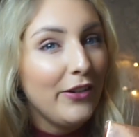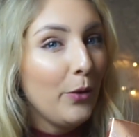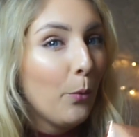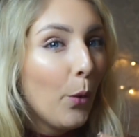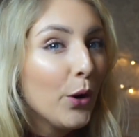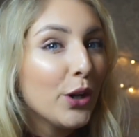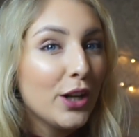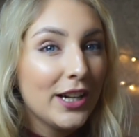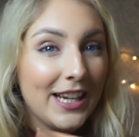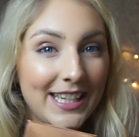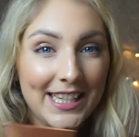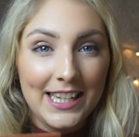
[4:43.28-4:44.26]
If you want an
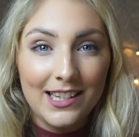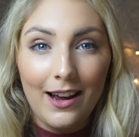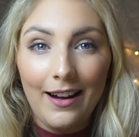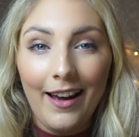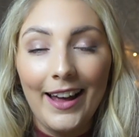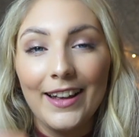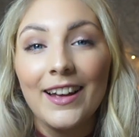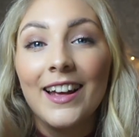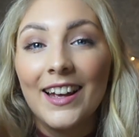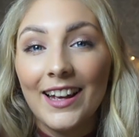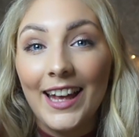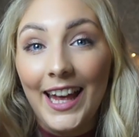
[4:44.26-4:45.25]
intense highlight,
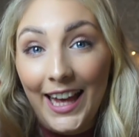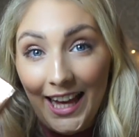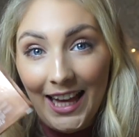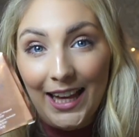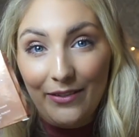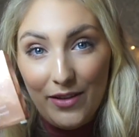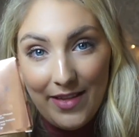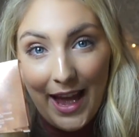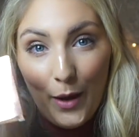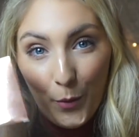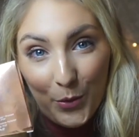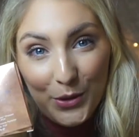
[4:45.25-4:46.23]
it can give you
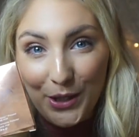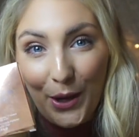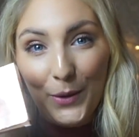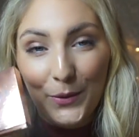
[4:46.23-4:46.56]
that also.